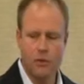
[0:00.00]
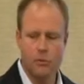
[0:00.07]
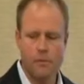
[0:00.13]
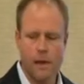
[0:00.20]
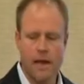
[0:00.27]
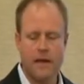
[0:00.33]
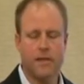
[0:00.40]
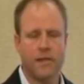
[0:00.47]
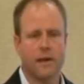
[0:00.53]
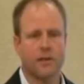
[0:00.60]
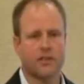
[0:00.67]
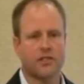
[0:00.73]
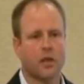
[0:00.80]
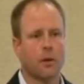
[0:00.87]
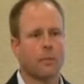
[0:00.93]
and you make
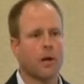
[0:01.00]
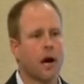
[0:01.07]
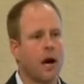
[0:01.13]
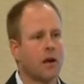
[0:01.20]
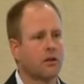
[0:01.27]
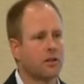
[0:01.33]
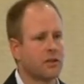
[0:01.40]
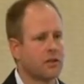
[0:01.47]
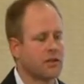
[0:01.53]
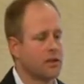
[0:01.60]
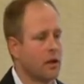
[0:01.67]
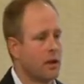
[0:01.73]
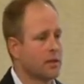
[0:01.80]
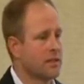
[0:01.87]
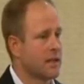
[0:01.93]
their subconscious
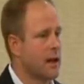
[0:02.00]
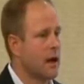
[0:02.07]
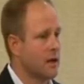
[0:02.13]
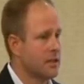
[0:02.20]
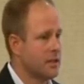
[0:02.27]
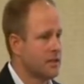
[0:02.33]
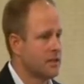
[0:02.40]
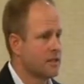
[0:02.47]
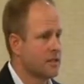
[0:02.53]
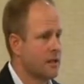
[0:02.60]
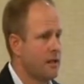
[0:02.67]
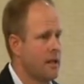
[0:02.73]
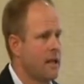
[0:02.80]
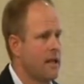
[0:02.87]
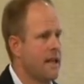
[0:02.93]
thoughts
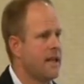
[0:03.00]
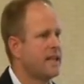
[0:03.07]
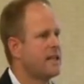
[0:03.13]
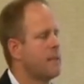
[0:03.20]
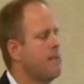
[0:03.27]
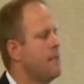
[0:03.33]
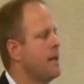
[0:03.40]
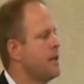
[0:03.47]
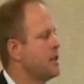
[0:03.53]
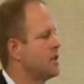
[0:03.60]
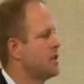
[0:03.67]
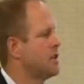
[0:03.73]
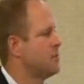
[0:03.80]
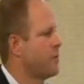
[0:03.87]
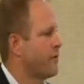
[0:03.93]
conscious, it
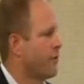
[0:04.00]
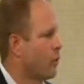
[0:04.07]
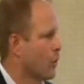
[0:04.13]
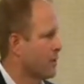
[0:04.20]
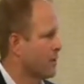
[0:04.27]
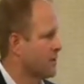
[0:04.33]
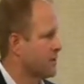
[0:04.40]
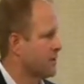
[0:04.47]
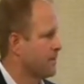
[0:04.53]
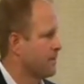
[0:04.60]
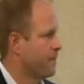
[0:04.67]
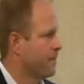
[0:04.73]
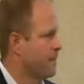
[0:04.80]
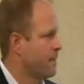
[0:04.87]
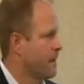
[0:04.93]
diminishes
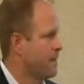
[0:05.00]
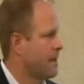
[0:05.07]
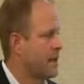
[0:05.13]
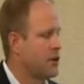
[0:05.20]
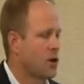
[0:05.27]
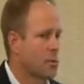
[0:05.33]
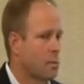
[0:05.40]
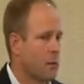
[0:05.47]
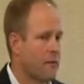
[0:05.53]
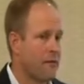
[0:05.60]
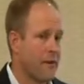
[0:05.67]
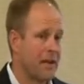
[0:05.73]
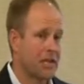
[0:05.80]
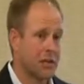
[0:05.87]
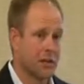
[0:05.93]
performance. They took
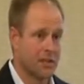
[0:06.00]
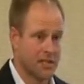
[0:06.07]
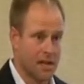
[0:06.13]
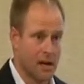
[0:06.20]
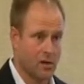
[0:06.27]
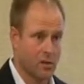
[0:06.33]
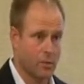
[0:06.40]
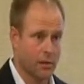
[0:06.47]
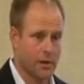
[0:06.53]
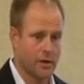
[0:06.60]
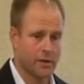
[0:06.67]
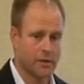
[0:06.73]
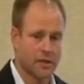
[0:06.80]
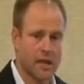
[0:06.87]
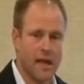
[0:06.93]
professional soccer
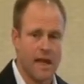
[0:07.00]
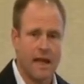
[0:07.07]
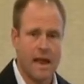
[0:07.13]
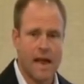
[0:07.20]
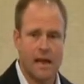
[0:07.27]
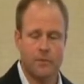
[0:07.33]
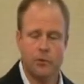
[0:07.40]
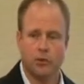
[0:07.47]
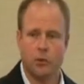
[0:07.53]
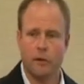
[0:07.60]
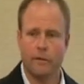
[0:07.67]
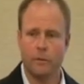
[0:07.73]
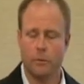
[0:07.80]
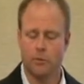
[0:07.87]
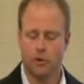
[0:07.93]
players and had
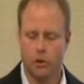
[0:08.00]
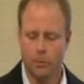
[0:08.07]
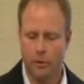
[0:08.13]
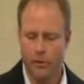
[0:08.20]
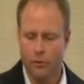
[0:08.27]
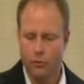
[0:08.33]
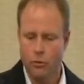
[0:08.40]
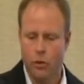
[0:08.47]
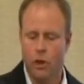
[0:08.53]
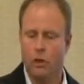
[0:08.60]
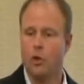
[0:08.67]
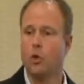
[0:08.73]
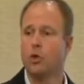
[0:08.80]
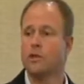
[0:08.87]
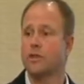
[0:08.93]
them dribble through
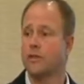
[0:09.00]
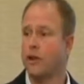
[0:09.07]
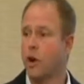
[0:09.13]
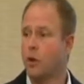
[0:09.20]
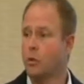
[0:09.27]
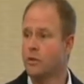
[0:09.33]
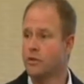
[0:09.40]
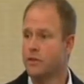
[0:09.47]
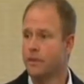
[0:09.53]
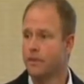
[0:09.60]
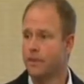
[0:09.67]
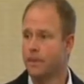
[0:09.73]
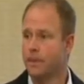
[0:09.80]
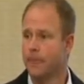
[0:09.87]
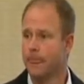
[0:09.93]
a course of cones.
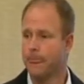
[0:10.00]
